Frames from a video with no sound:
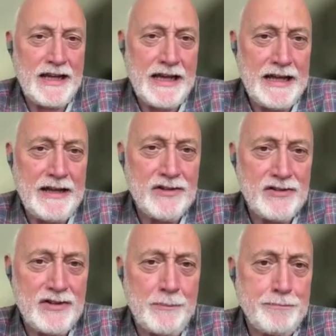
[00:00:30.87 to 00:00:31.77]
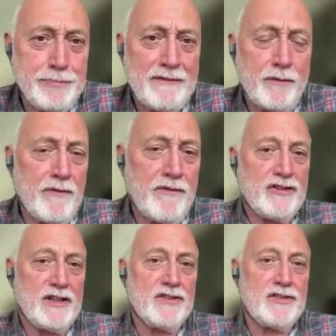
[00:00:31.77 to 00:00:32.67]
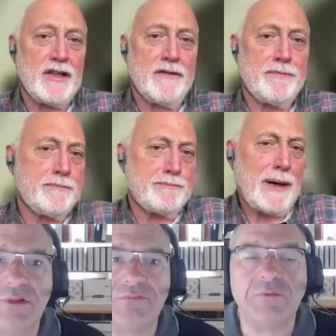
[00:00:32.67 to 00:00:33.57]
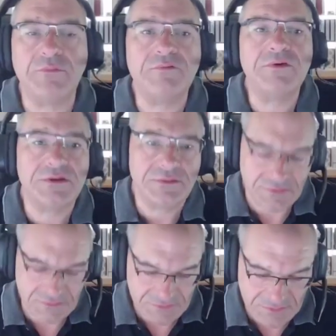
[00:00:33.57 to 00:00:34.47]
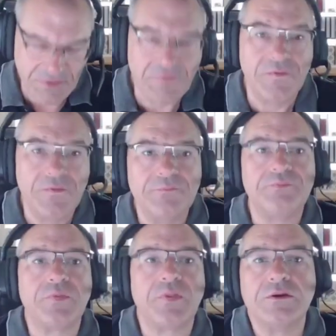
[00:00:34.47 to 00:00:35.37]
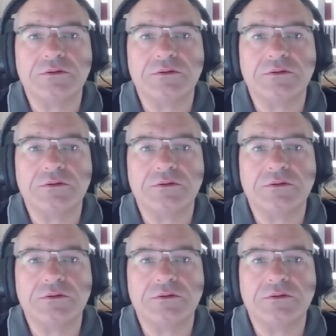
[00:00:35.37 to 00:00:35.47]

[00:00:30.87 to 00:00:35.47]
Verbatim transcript: Uh, it's just the platform evangelist. Uh, primarily platform. focusing on on FileMaker, but